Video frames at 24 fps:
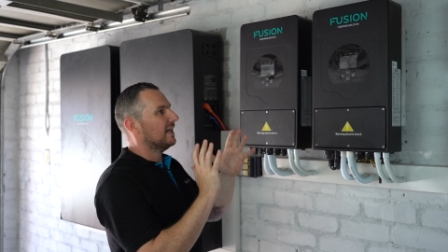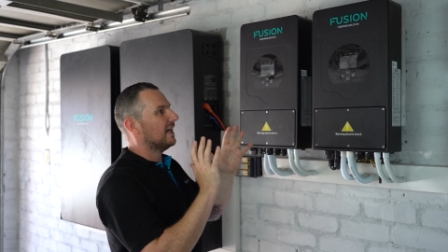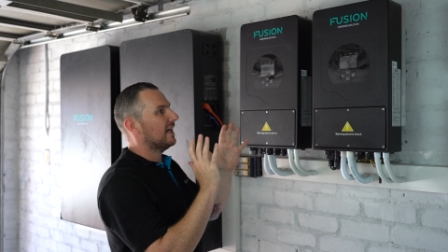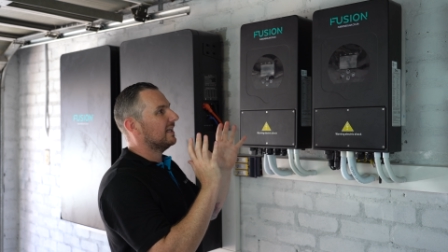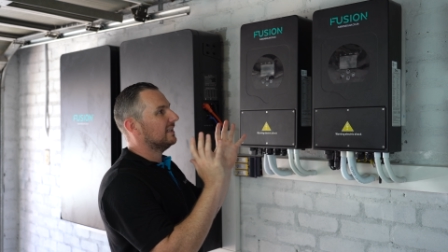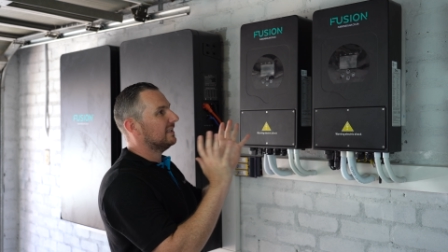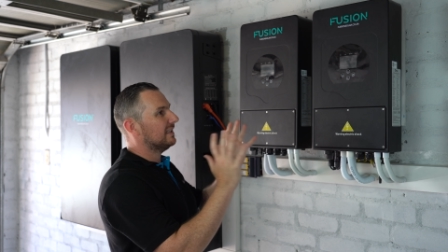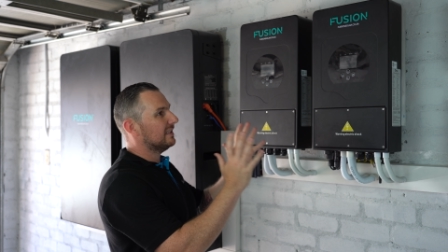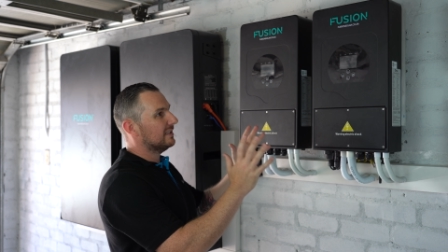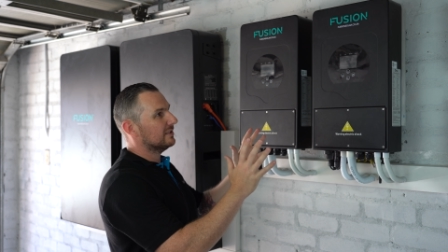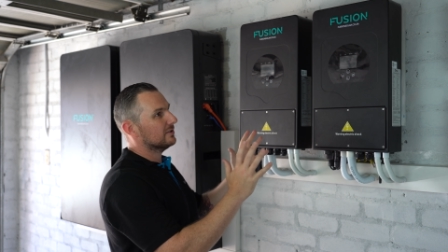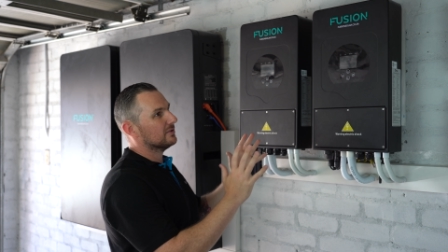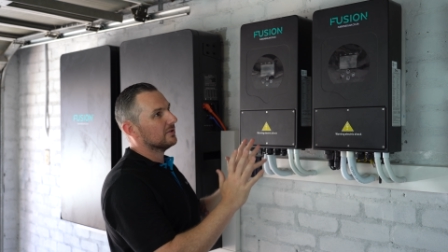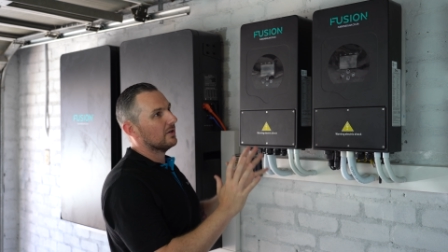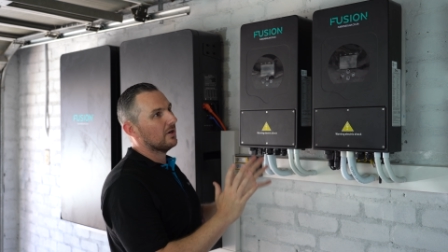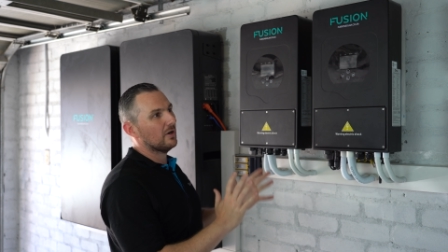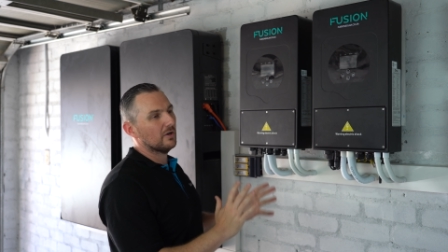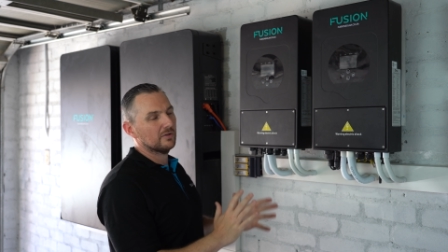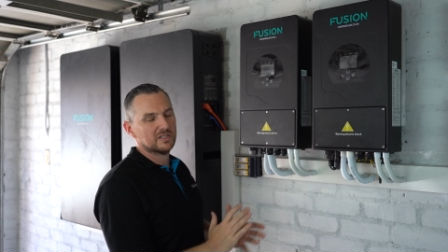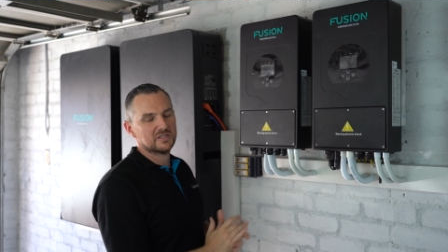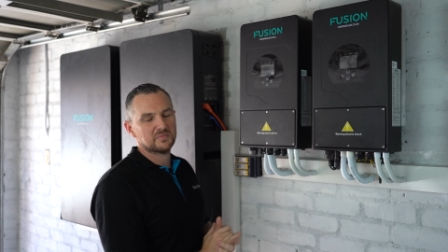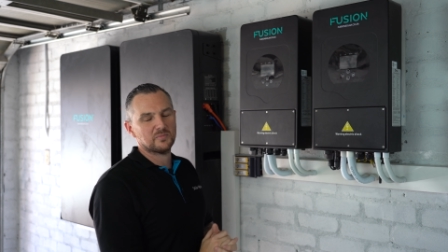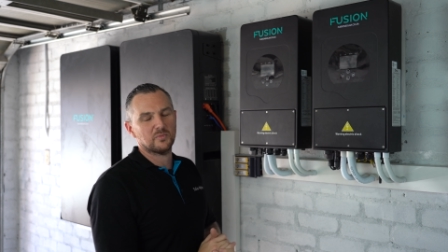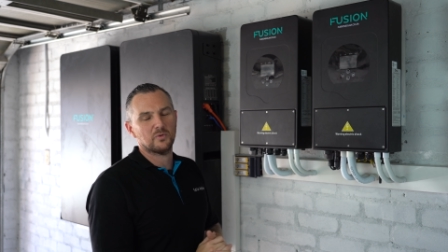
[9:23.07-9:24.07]
I needed to
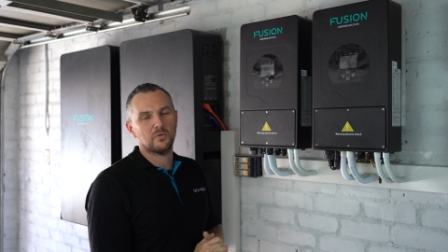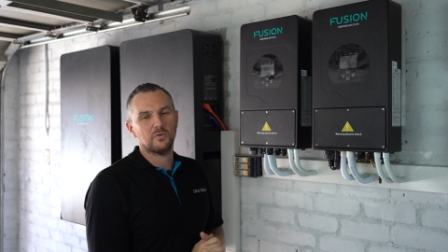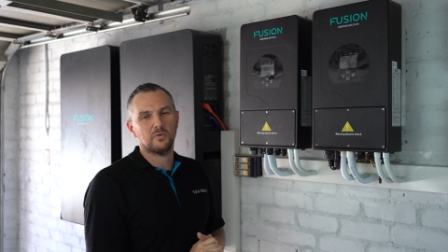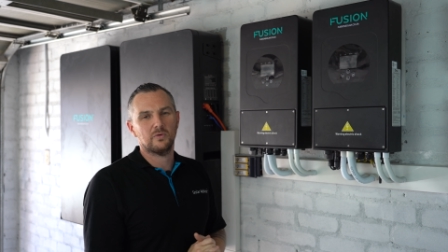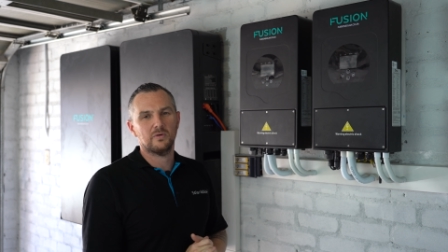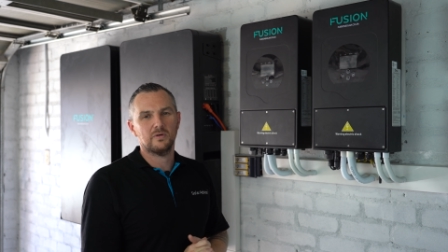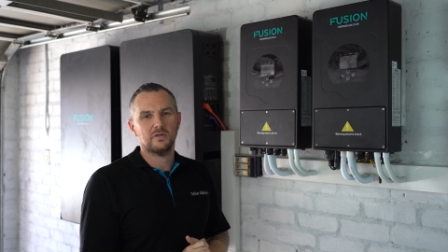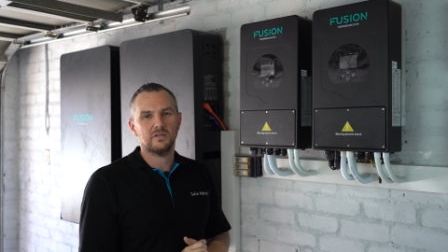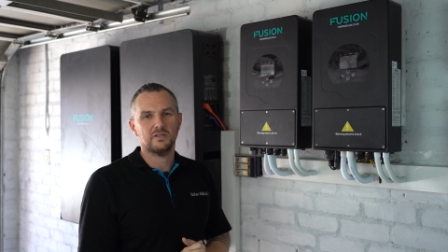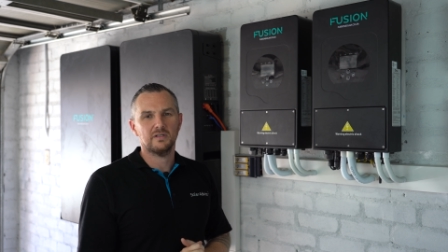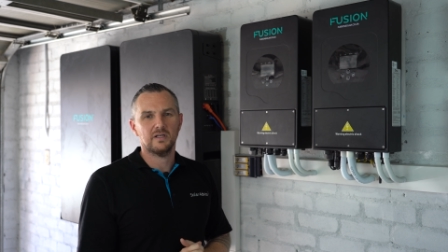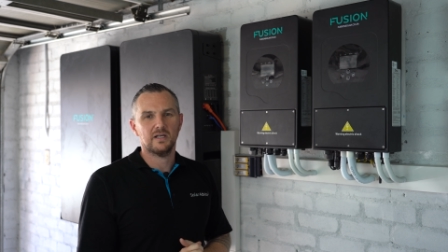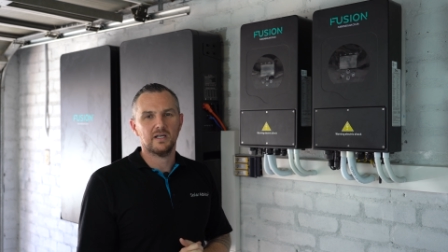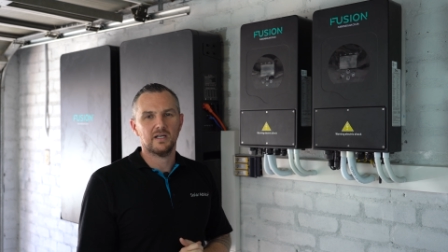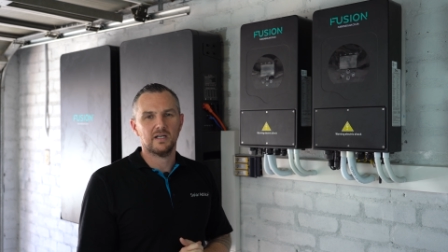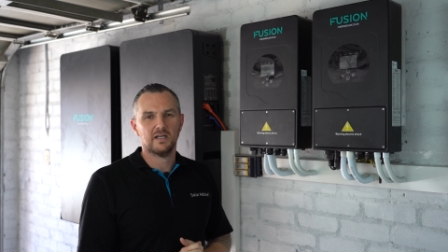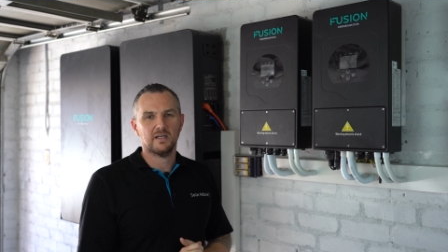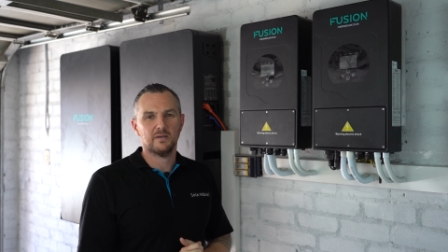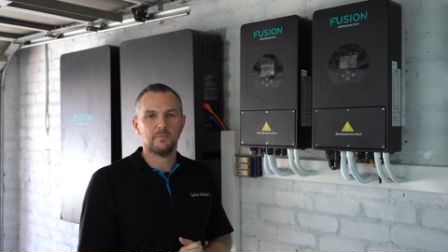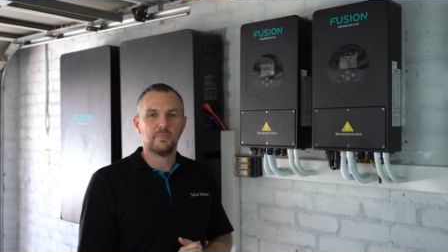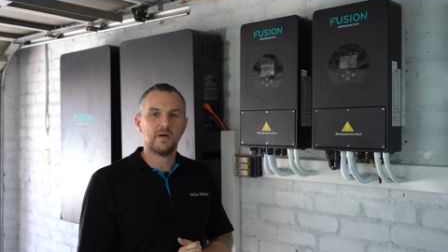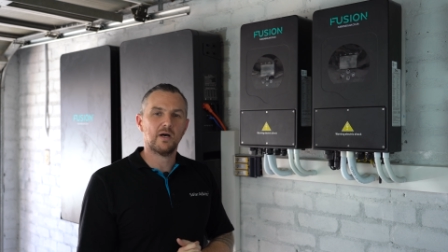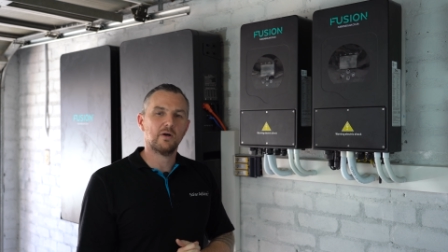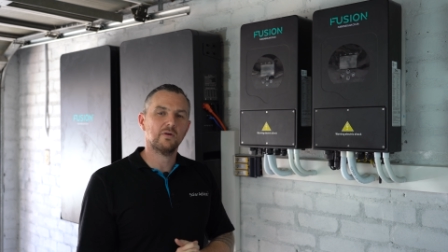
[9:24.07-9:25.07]
harness more
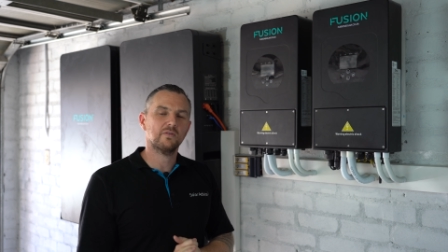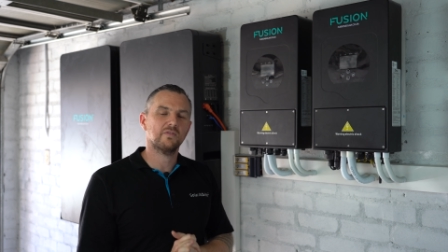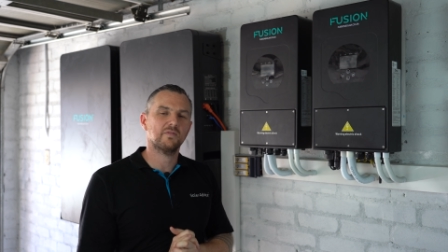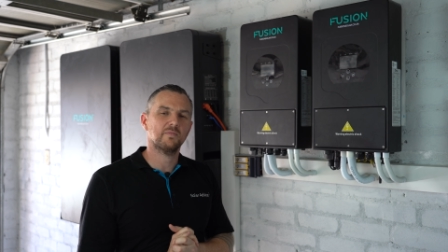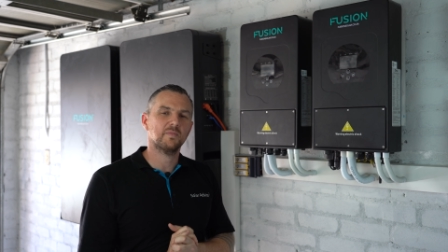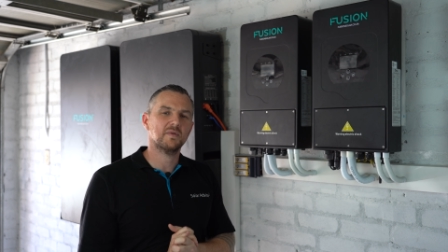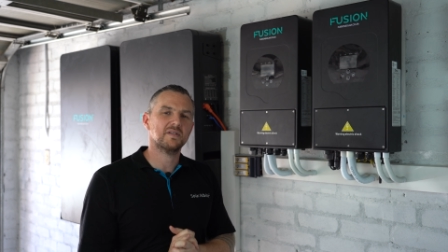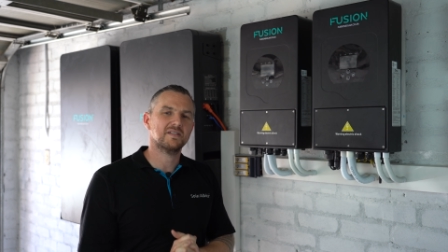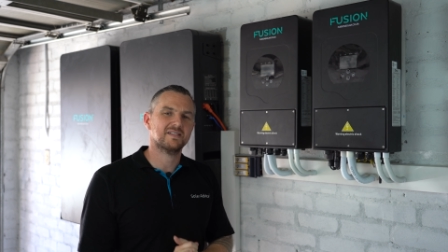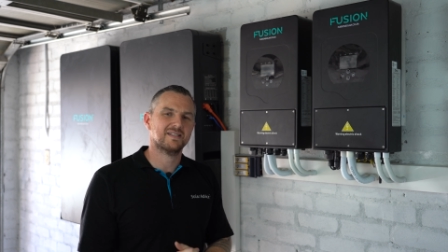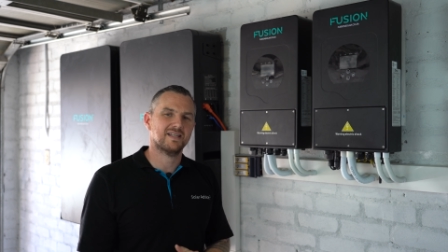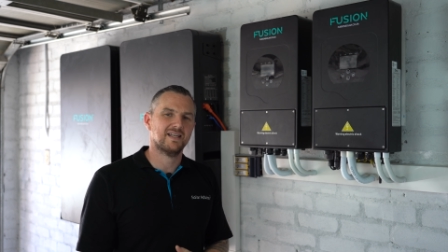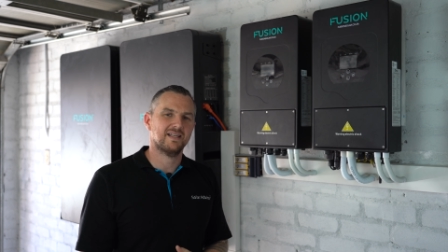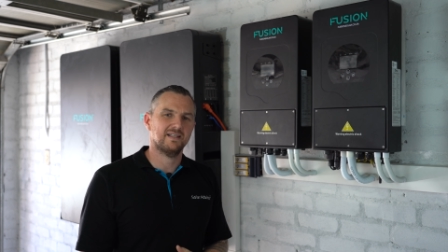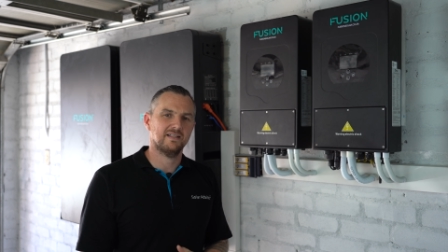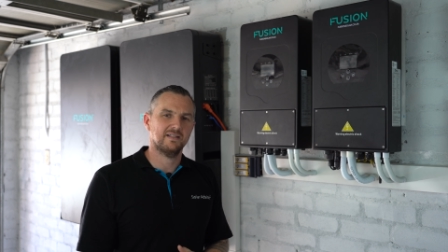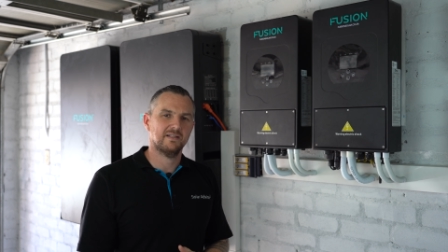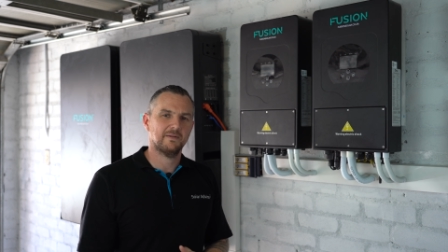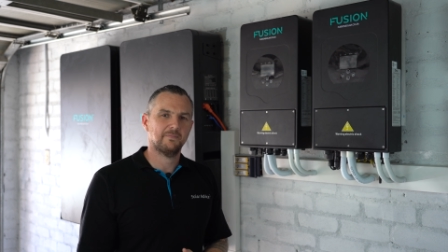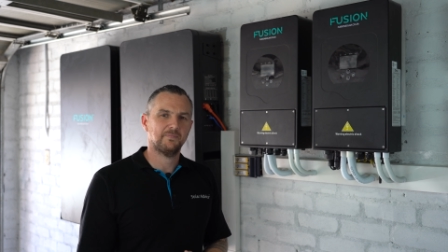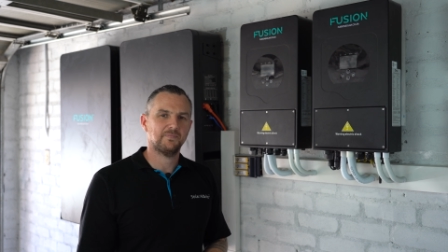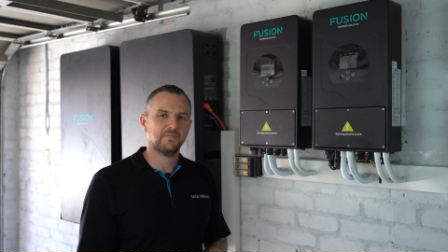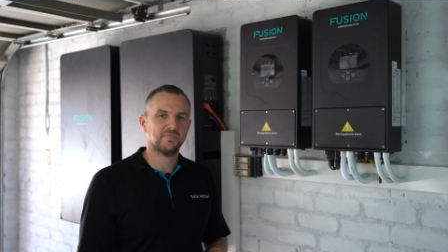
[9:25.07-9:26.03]
uh, power from the sun.